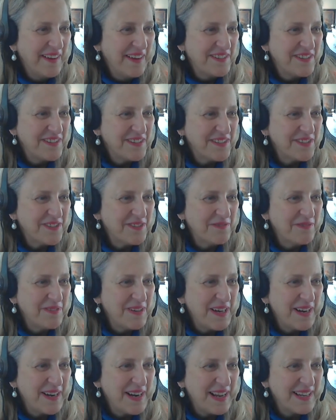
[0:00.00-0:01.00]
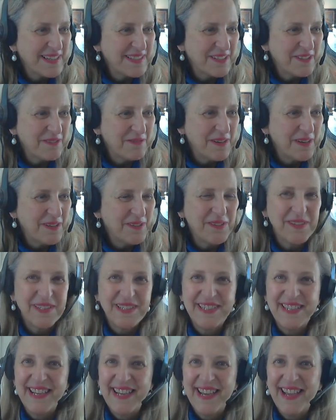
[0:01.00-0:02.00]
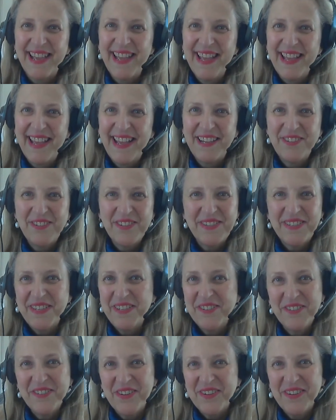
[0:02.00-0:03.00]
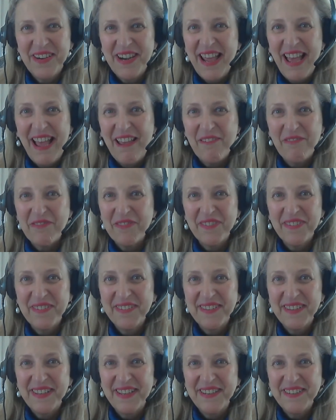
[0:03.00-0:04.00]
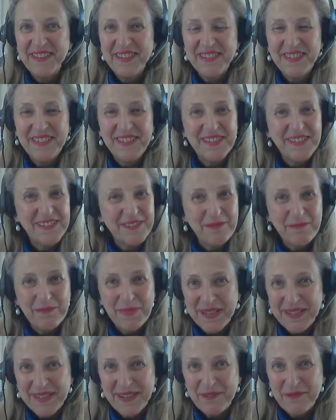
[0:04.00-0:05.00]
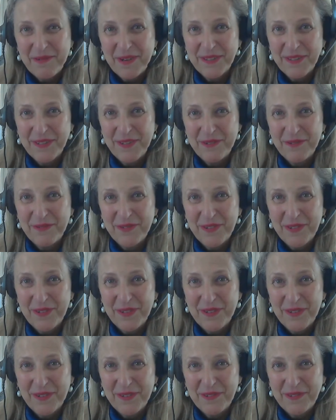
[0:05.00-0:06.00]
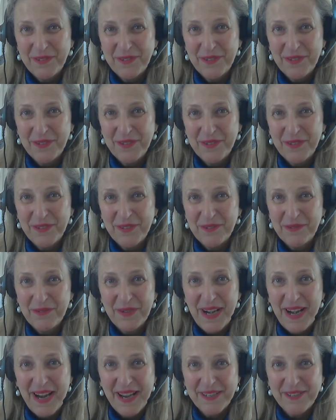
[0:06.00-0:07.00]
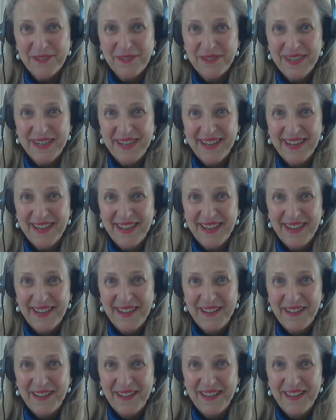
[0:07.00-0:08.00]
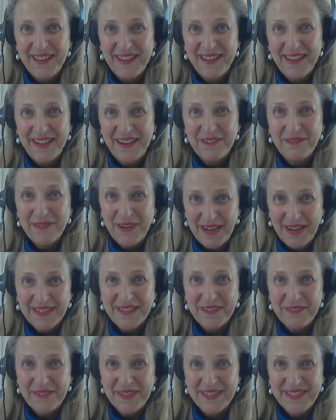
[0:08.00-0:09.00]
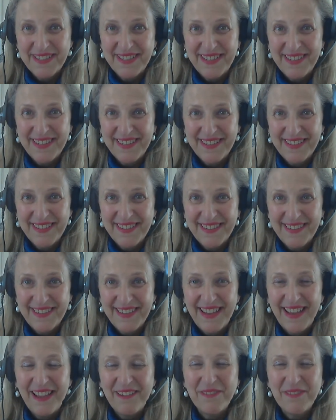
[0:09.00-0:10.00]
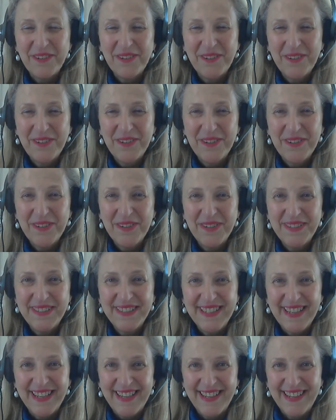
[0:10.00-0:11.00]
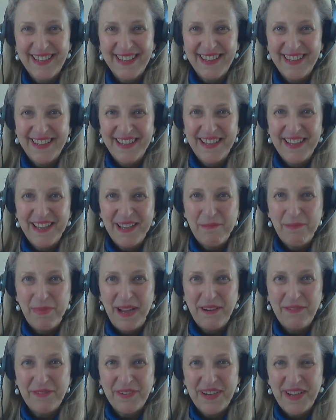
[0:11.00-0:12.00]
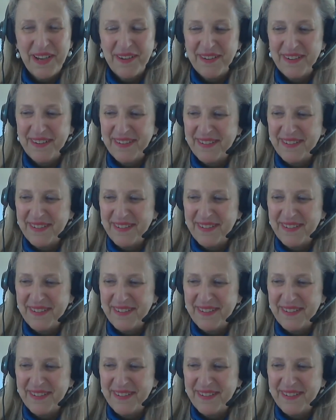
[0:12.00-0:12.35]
just to realize that we're just there and just enjoy life, and just this is the best I want you for you to realize today. Relativity. Have a good day. Bye for now.